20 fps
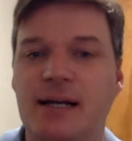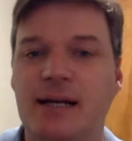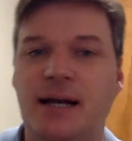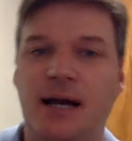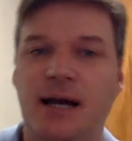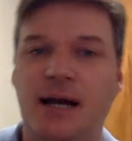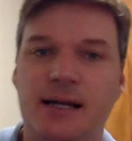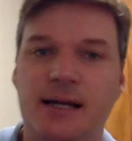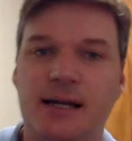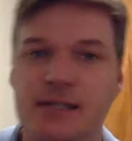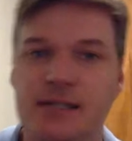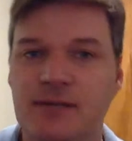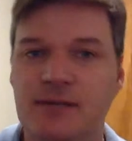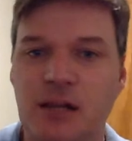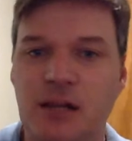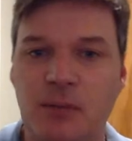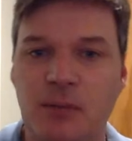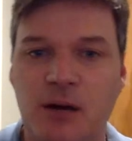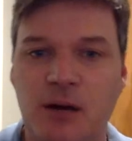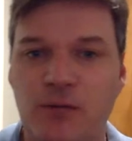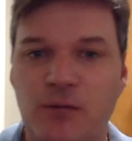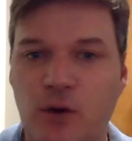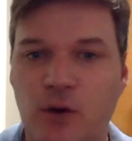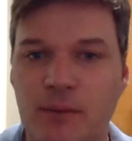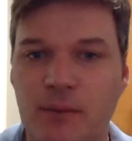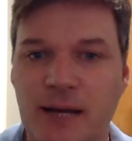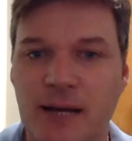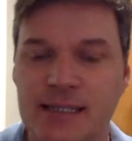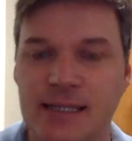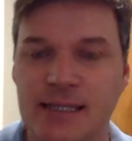and I develop our
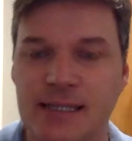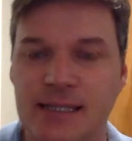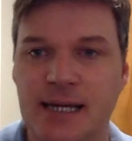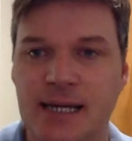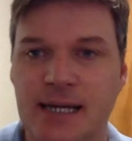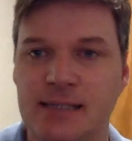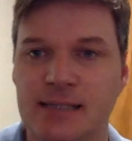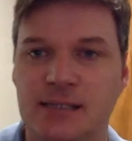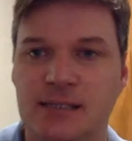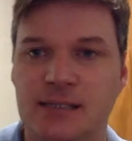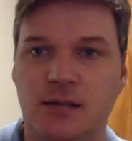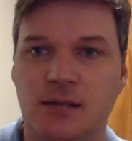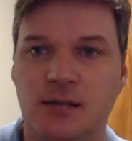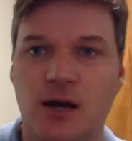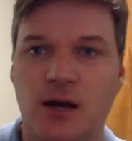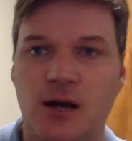formats and things,